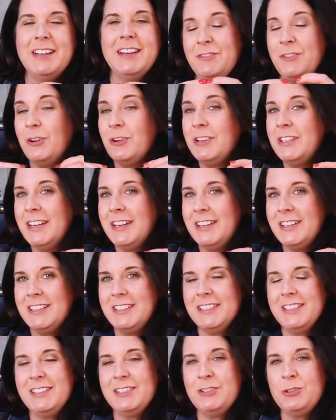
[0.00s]
If your
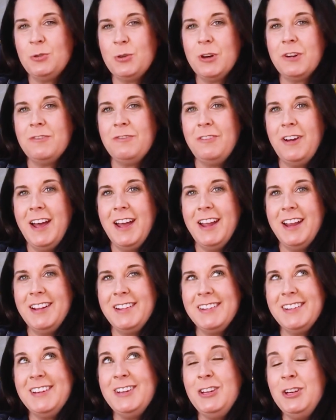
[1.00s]
tendency is toward
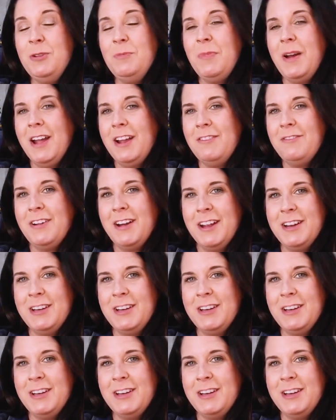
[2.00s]
fight, then you might